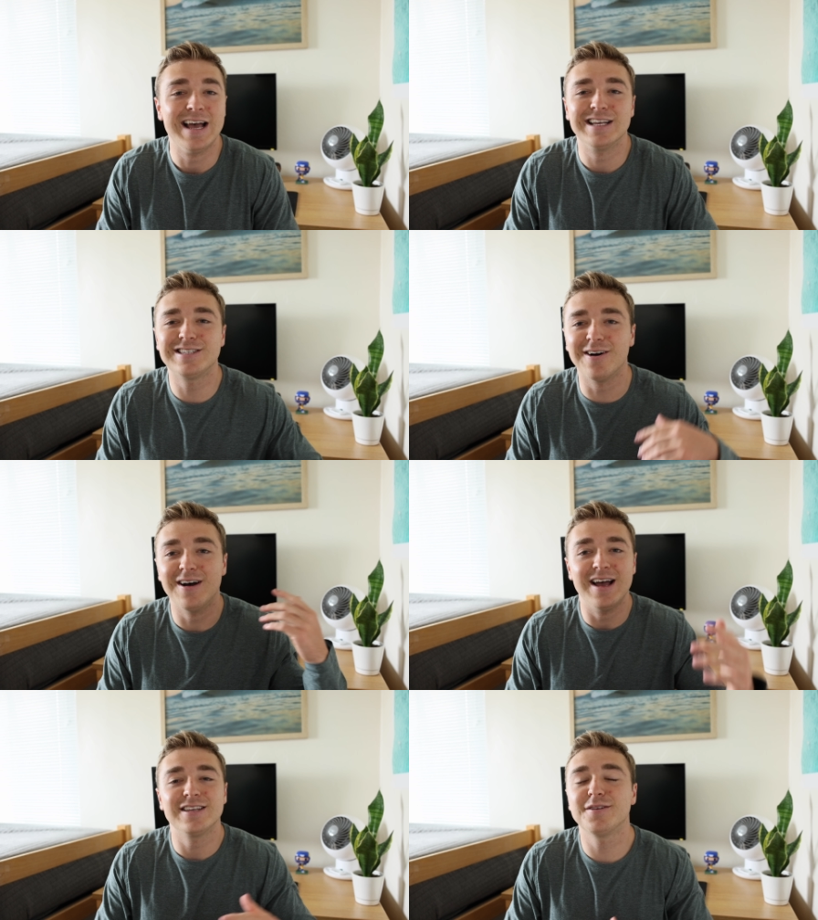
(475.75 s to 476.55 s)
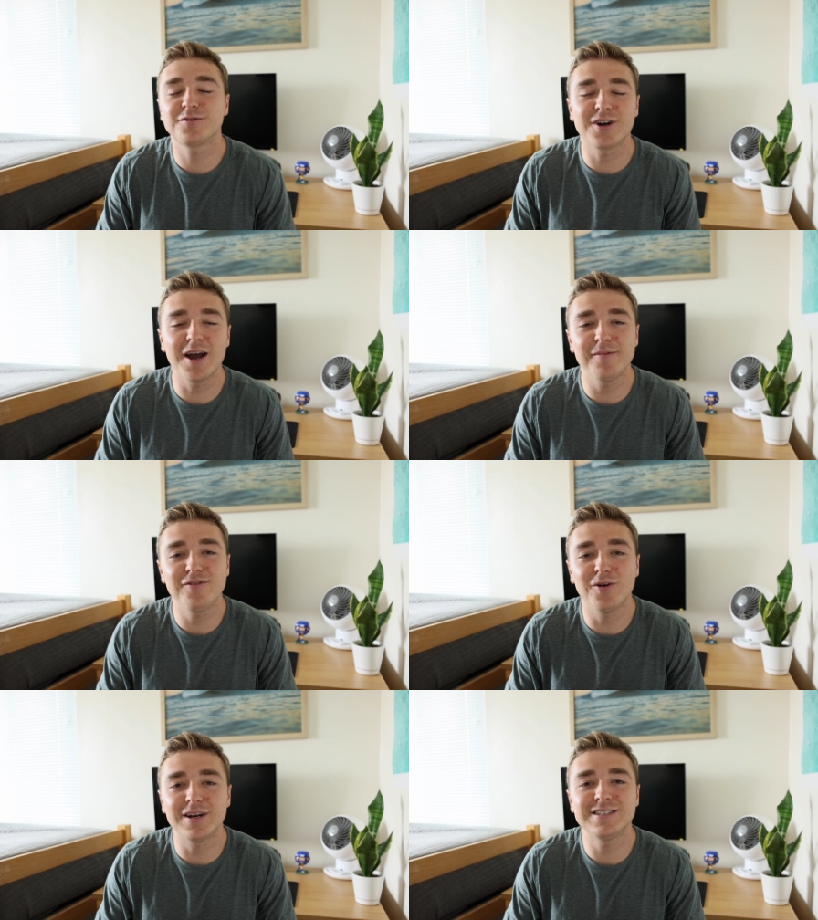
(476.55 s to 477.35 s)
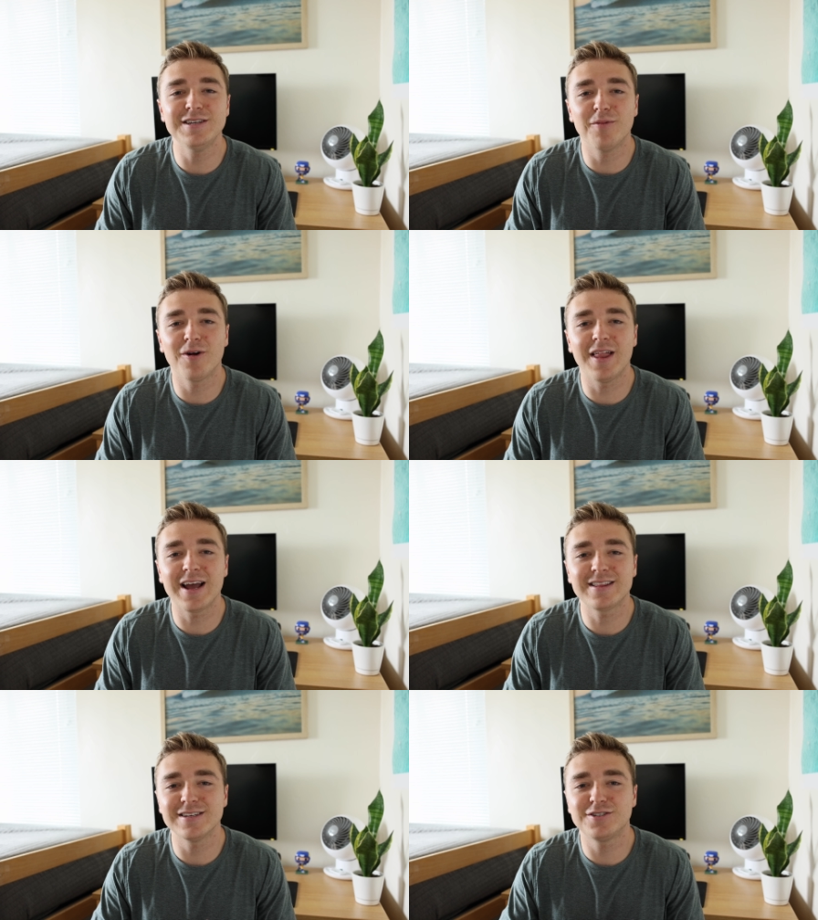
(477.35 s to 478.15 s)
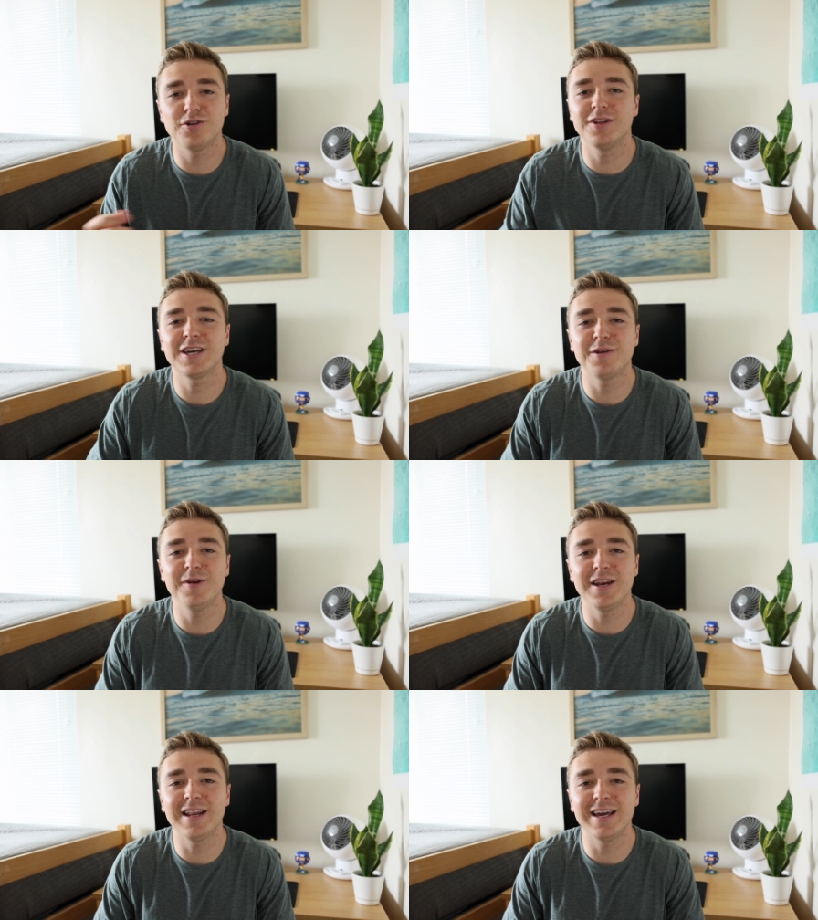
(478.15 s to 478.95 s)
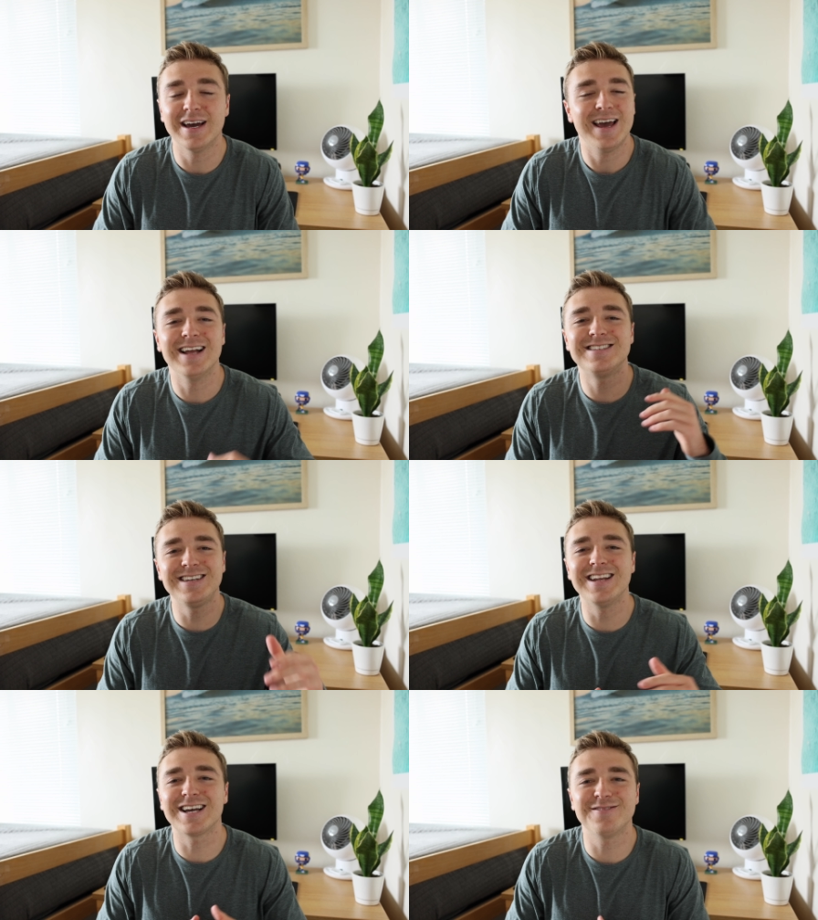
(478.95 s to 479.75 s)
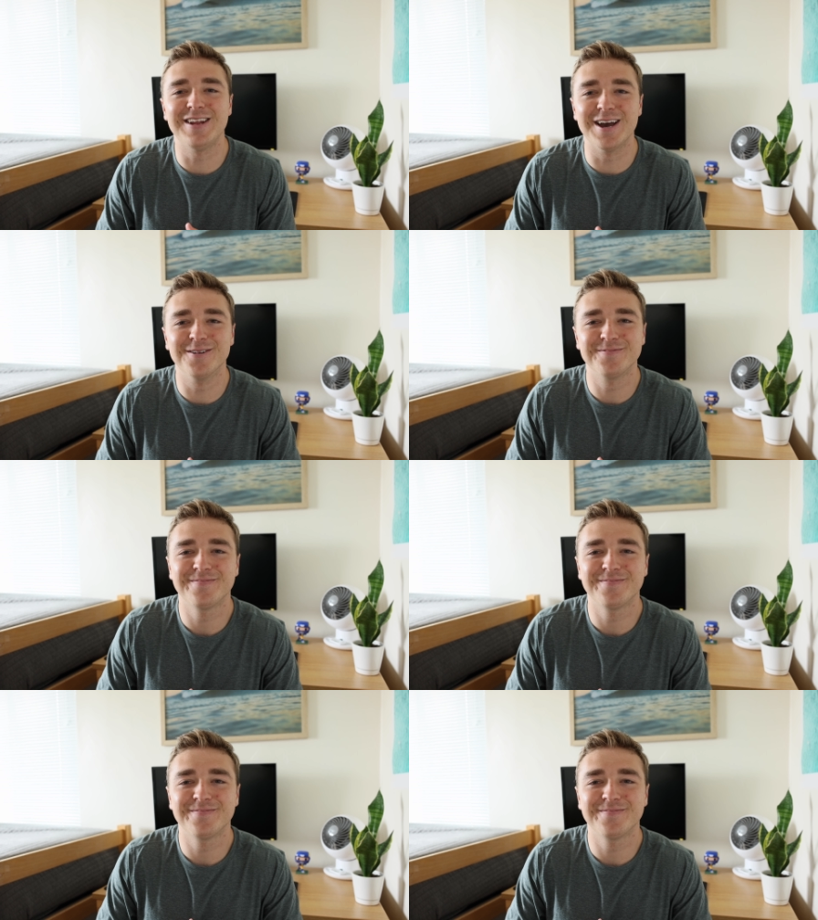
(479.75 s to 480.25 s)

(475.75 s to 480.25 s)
So subscribe if you want to see more like this, join the community, and see you next video.